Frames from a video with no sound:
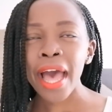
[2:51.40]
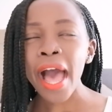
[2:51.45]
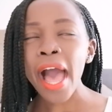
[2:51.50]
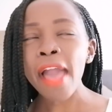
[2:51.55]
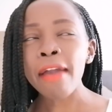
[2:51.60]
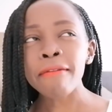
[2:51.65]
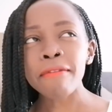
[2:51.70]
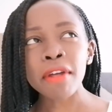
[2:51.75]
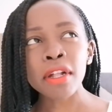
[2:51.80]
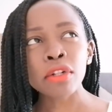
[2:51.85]

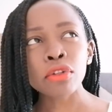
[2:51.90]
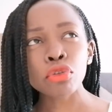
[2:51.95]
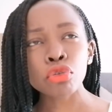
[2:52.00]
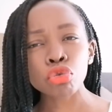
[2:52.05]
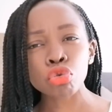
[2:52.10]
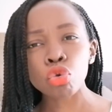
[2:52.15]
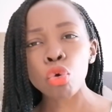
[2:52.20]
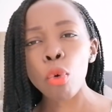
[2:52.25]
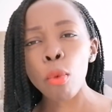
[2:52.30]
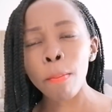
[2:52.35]
I felt
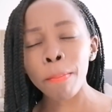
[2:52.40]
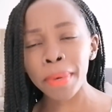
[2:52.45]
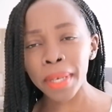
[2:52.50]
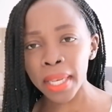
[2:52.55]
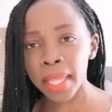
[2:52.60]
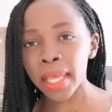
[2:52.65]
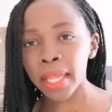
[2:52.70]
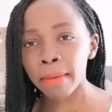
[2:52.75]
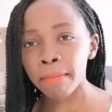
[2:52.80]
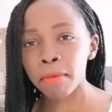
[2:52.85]
so
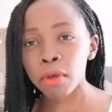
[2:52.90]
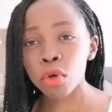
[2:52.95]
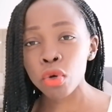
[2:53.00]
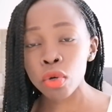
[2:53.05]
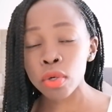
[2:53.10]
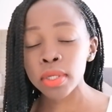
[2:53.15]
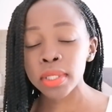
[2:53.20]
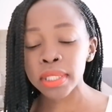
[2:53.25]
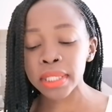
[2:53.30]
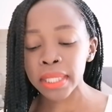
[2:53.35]
played,
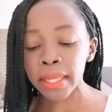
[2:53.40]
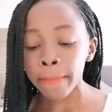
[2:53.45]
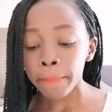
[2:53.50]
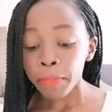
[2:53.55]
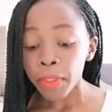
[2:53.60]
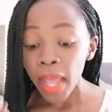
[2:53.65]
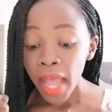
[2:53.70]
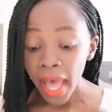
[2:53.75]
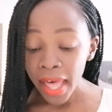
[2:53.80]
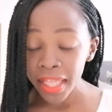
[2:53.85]
because
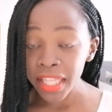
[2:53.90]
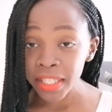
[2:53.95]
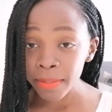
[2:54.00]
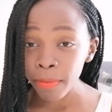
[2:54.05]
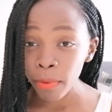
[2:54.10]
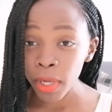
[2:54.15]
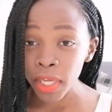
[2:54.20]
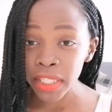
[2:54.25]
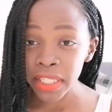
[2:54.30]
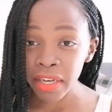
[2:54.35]
at this
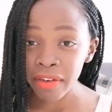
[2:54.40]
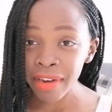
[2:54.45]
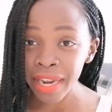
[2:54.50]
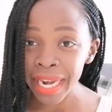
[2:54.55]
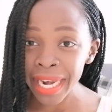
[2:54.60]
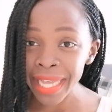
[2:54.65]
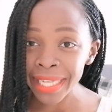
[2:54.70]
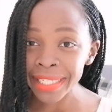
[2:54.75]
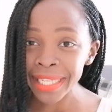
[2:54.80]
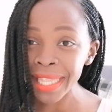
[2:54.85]
point I
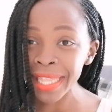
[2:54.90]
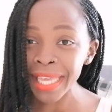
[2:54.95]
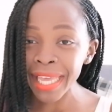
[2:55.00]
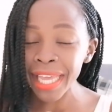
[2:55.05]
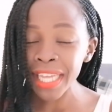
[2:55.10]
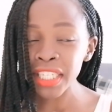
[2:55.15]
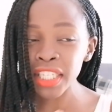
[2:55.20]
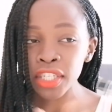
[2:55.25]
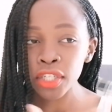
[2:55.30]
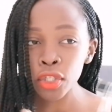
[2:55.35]
realized that the
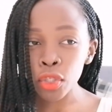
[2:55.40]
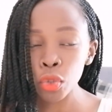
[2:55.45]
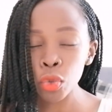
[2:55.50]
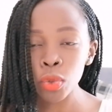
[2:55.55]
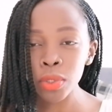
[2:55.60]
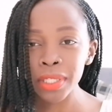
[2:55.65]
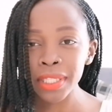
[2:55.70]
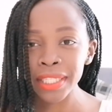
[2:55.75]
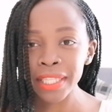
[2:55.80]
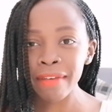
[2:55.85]
agent
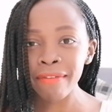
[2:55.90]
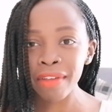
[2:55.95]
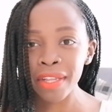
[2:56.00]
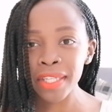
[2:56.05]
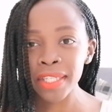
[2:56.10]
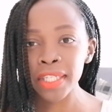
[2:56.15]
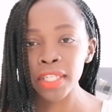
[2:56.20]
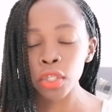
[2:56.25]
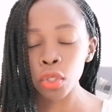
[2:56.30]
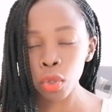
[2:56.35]
took
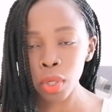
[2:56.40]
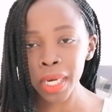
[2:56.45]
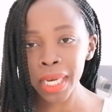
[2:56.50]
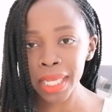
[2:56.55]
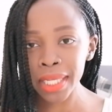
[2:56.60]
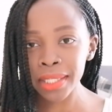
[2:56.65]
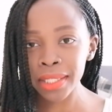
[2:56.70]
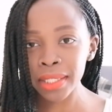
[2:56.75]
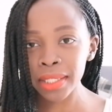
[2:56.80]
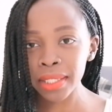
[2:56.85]

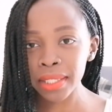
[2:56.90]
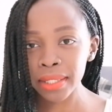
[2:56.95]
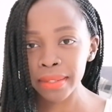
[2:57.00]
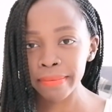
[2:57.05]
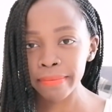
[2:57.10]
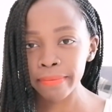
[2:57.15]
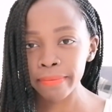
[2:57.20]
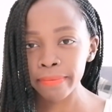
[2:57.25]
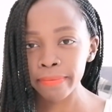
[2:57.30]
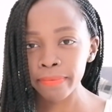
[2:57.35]
$70,
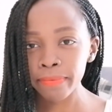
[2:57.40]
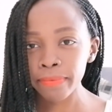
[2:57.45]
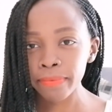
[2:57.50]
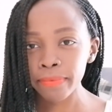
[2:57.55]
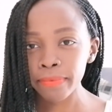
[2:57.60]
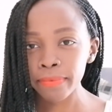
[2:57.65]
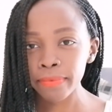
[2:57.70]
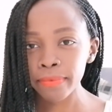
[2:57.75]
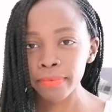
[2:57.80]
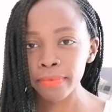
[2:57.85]

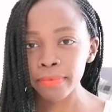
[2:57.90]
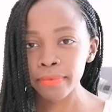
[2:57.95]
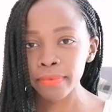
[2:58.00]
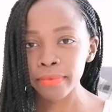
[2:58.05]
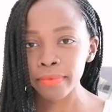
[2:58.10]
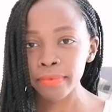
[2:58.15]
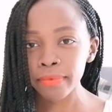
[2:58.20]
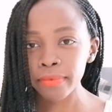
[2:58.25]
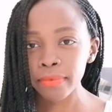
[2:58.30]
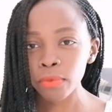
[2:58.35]

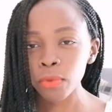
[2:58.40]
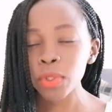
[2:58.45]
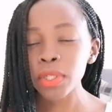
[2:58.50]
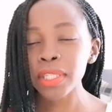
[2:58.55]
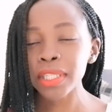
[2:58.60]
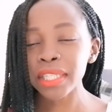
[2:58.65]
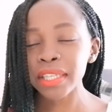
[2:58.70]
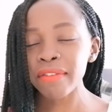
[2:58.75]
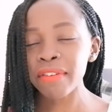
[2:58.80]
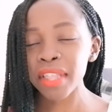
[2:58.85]
which
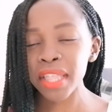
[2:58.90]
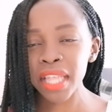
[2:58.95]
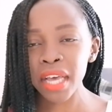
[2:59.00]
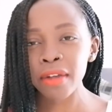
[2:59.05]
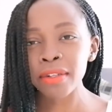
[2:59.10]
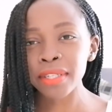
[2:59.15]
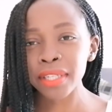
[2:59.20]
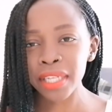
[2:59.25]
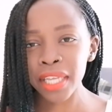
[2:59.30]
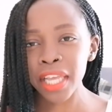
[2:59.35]
is
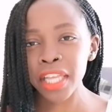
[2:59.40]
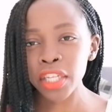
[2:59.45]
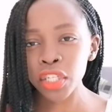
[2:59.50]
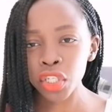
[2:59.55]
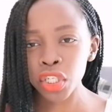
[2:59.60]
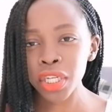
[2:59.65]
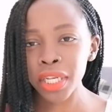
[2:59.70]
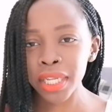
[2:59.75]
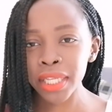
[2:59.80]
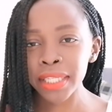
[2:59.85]
7,000 Kenyan
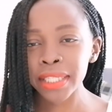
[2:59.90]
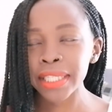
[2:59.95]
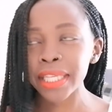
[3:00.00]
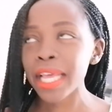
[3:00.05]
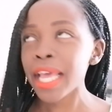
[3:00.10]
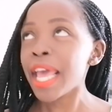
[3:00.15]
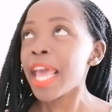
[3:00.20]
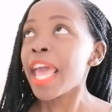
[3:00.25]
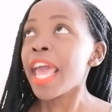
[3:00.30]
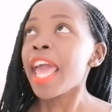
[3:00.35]
shillings.
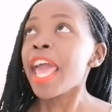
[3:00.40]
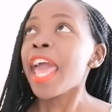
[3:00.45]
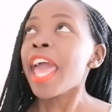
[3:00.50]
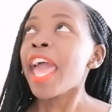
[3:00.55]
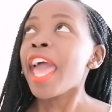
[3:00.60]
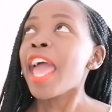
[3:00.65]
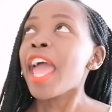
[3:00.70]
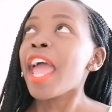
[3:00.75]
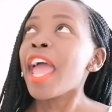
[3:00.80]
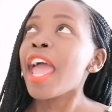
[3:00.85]

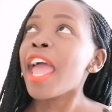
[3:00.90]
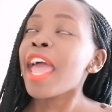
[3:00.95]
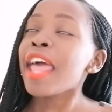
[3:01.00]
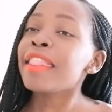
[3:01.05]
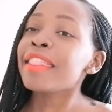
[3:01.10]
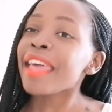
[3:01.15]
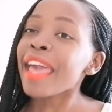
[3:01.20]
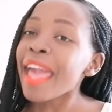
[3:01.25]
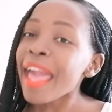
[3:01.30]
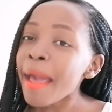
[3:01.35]

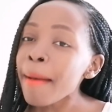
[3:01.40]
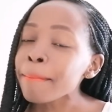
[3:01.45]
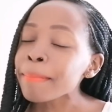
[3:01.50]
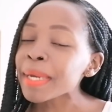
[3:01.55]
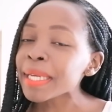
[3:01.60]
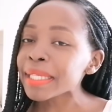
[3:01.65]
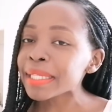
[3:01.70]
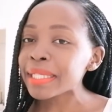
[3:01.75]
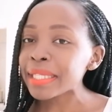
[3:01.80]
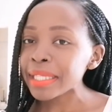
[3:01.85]
And the
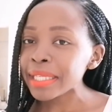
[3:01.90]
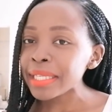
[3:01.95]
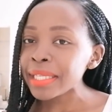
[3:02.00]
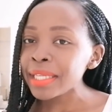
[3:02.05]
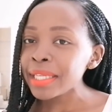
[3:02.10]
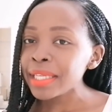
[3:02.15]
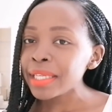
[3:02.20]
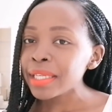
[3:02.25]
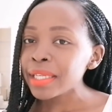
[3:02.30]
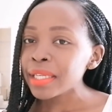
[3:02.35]

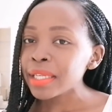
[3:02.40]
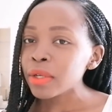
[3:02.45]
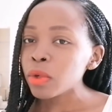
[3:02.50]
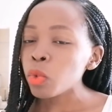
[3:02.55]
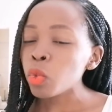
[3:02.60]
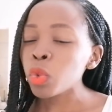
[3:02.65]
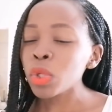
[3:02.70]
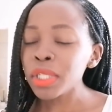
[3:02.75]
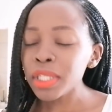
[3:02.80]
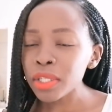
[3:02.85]
embassy,
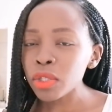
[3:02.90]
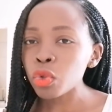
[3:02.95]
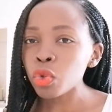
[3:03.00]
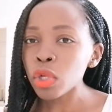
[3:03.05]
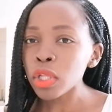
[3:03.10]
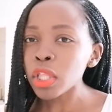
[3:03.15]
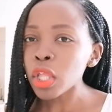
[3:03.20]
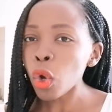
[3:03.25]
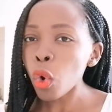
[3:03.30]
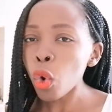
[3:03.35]
which is
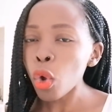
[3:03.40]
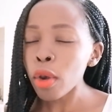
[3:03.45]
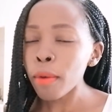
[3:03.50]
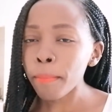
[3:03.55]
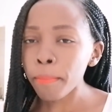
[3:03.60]
doing the whole